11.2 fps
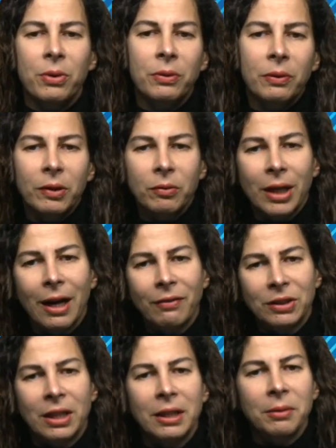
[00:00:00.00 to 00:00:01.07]
Whenever we have
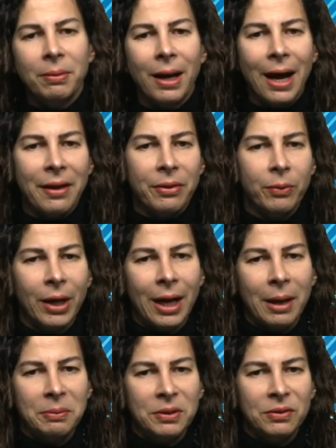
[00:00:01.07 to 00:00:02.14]
a data path, what
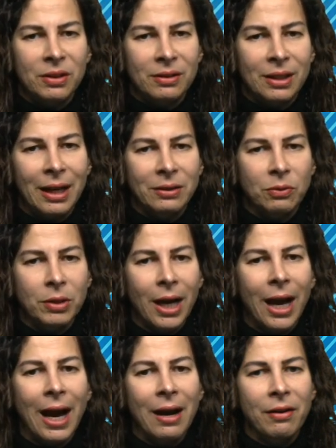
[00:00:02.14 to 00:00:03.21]
happens is that we
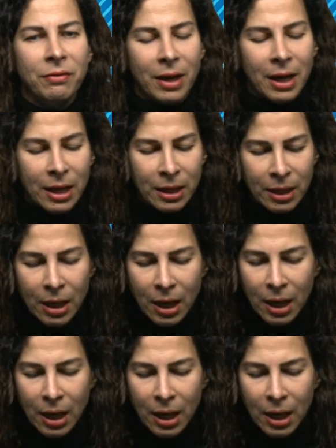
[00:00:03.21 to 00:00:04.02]
have a